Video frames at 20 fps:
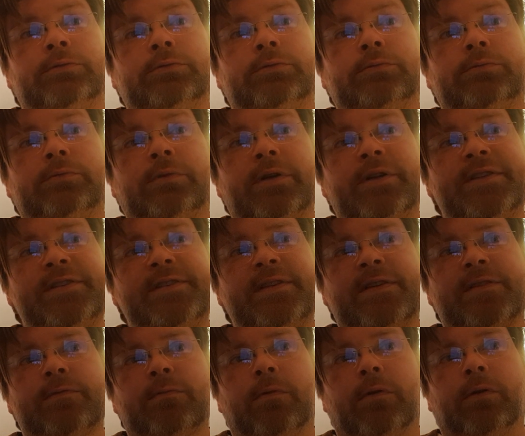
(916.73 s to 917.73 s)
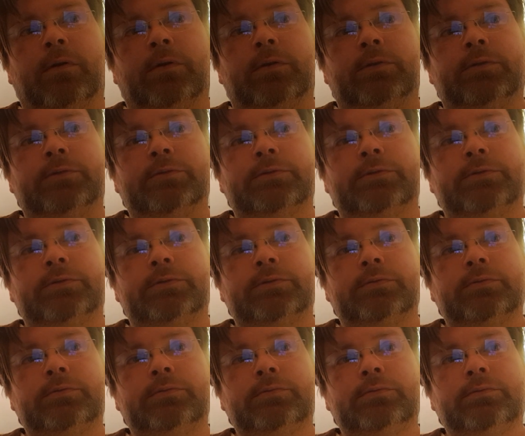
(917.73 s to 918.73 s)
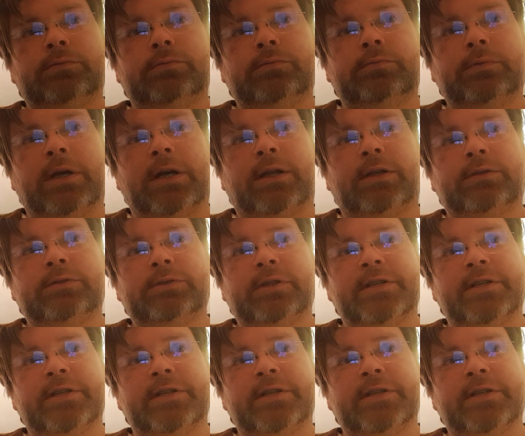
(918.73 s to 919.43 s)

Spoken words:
what is this world? Well,